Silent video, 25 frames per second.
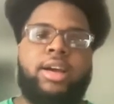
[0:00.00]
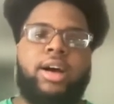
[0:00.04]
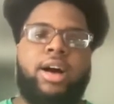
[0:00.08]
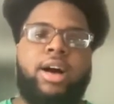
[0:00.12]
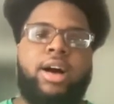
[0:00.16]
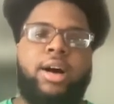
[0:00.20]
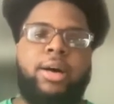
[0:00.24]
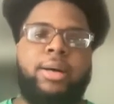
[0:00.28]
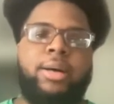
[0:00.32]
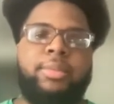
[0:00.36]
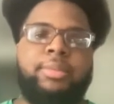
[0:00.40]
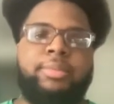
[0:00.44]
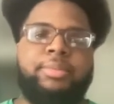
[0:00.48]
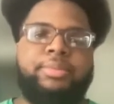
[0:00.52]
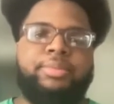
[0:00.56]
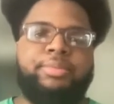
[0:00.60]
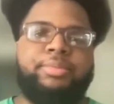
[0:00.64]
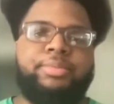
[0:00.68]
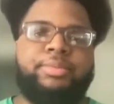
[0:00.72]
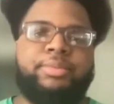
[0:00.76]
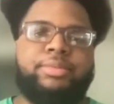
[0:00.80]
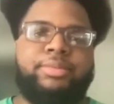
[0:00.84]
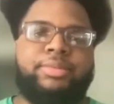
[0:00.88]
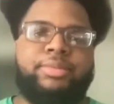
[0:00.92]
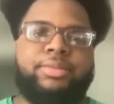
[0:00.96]
Um,
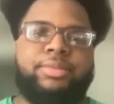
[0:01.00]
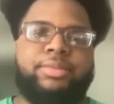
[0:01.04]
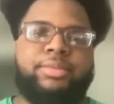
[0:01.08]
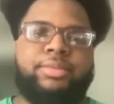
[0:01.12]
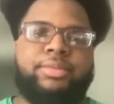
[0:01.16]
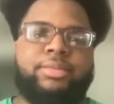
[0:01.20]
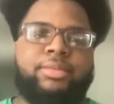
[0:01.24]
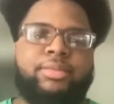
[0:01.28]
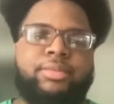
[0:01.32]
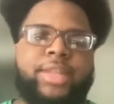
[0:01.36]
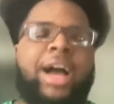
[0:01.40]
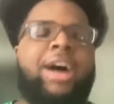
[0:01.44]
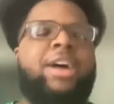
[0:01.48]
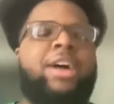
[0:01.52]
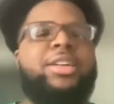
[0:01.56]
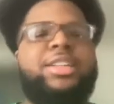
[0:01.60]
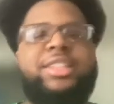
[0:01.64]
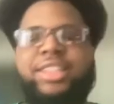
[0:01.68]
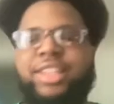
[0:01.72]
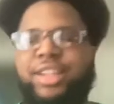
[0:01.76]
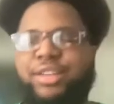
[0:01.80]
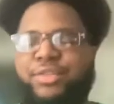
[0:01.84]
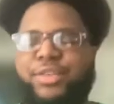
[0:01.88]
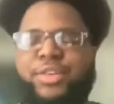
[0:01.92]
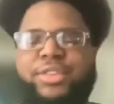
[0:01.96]

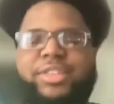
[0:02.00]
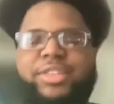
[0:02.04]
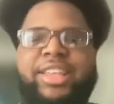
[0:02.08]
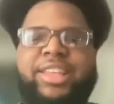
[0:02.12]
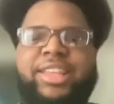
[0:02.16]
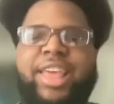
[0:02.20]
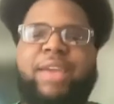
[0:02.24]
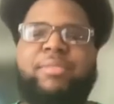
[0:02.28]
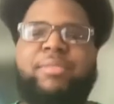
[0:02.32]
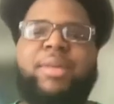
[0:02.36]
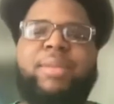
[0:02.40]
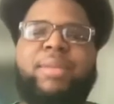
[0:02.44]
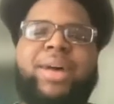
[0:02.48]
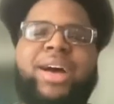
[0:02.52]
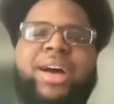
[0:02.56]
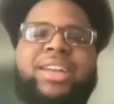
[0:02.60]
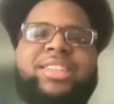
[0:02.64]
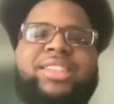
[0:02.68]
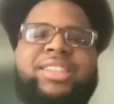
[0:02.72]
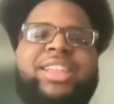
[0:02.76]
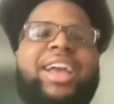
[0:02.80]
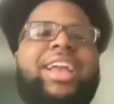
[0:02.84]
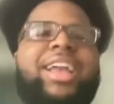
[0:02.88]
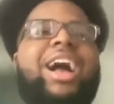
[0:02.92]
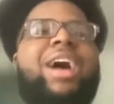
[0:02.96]
Honestly, the first thing that came to my mind
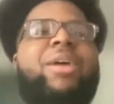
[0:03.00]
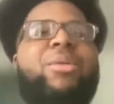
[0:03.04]
is like,